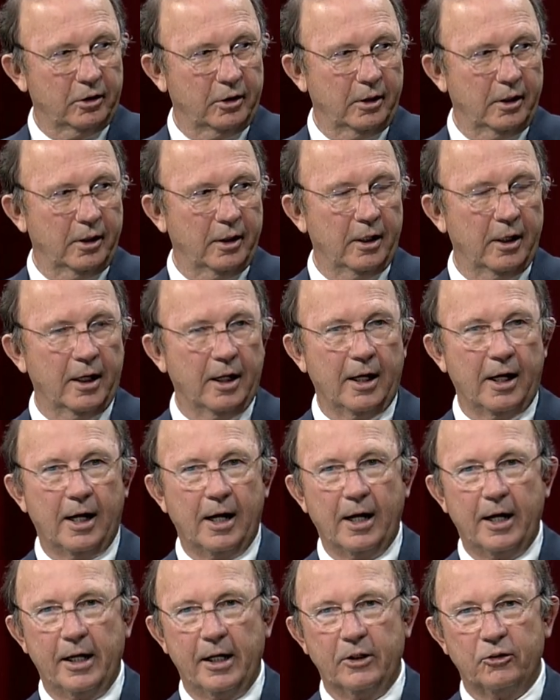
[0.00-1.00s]

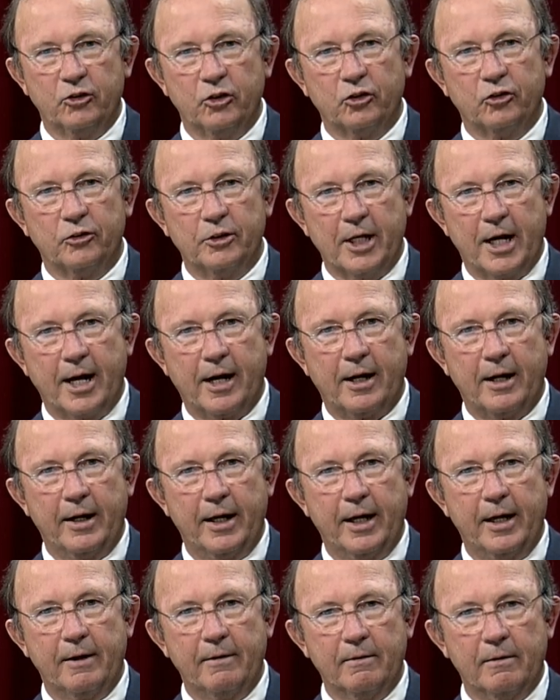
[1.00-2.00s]
Mm-hmm. It's just not
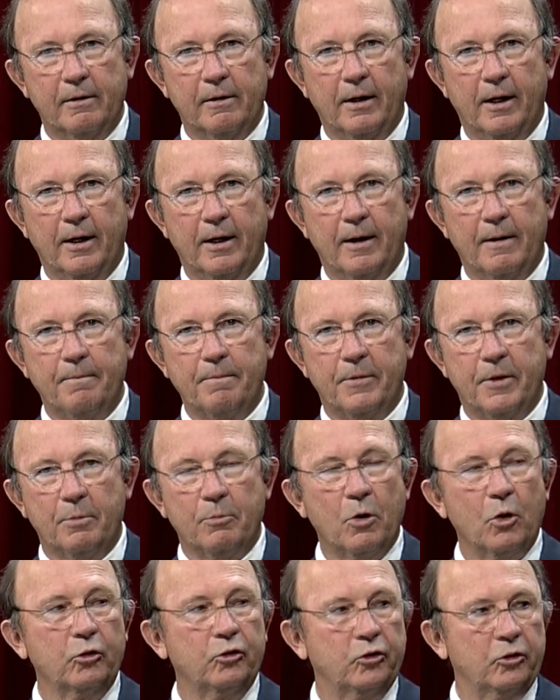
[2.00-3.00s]
a the
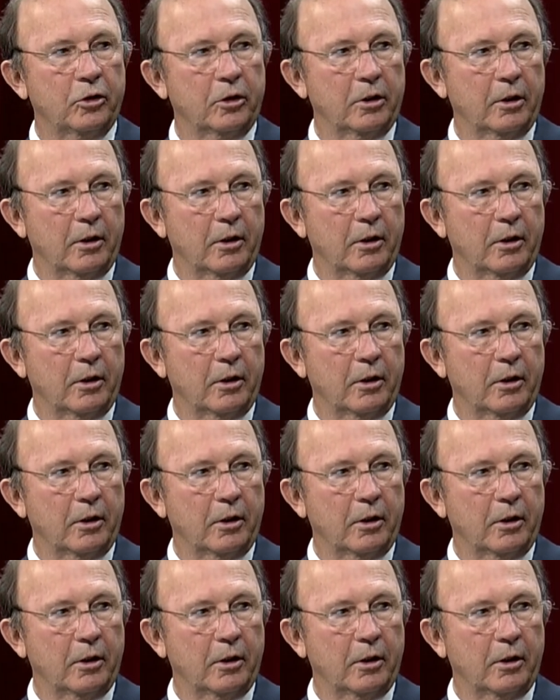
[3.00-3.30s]
most